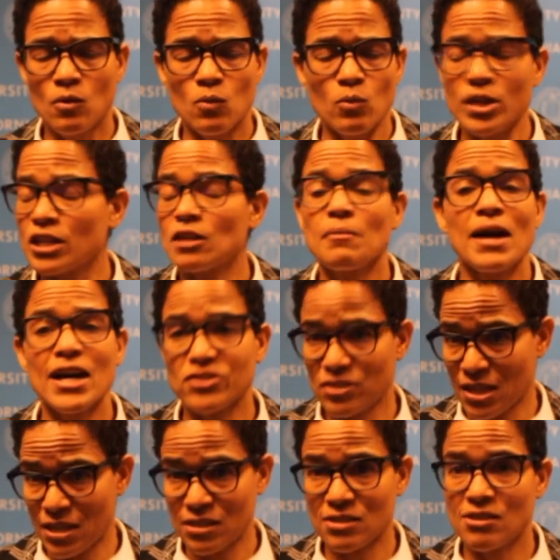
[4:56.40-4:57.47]
we can imagine
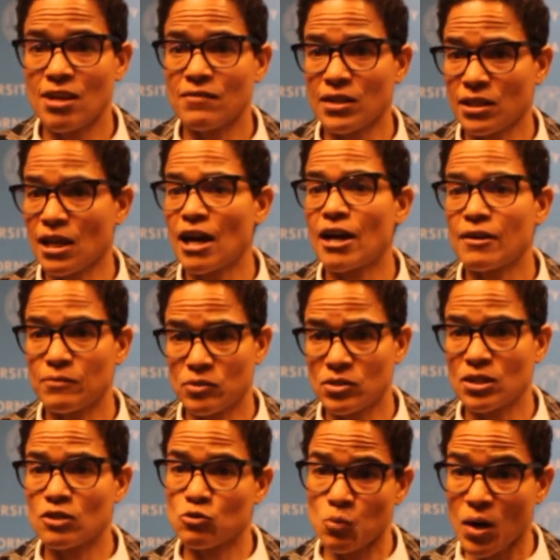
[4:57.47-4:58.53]
that it's saving lives
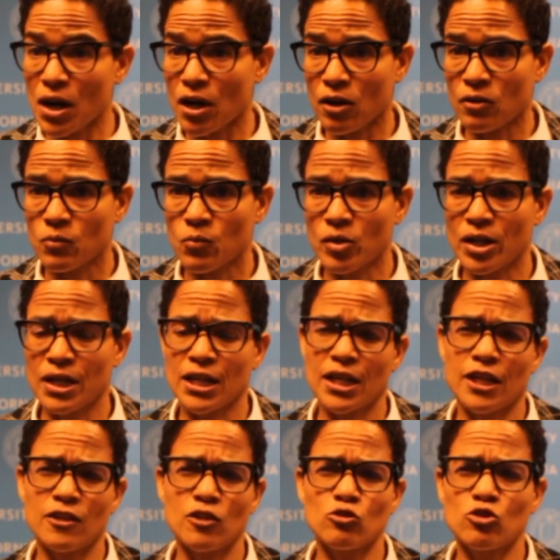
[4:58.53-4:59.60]
as well, right?
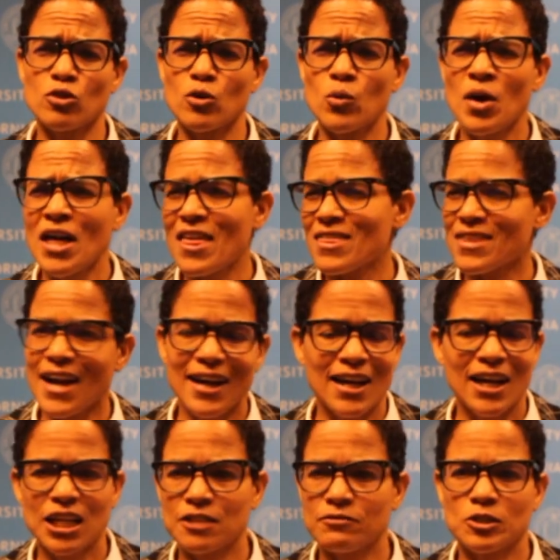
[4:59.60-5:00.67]
And so that
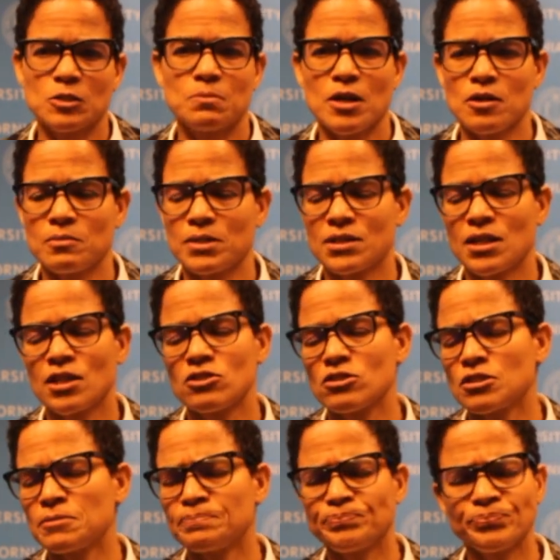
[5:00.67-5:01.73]
kind of
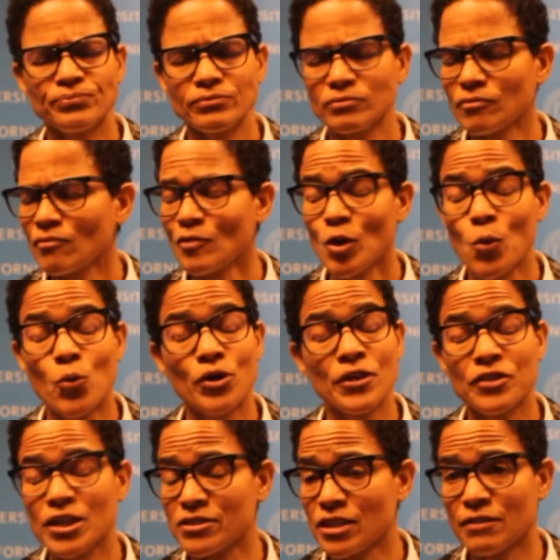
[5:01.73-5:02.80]
experimentation, one of
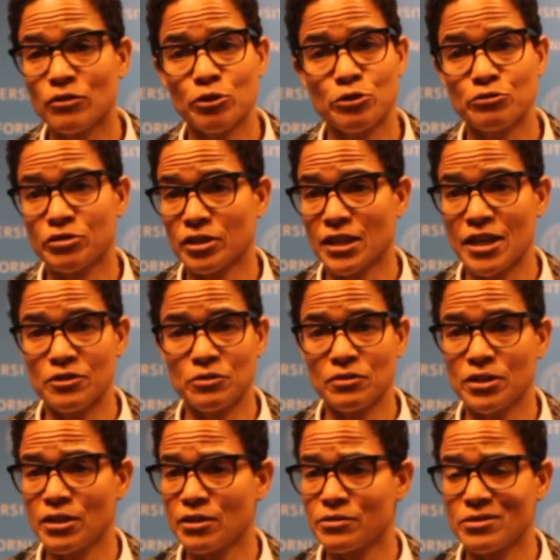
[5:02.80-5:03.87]
the things I've learned for the last 3
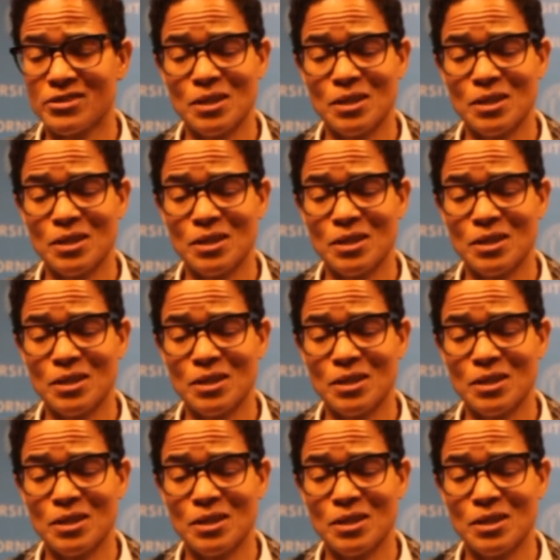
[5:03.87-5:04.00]
years is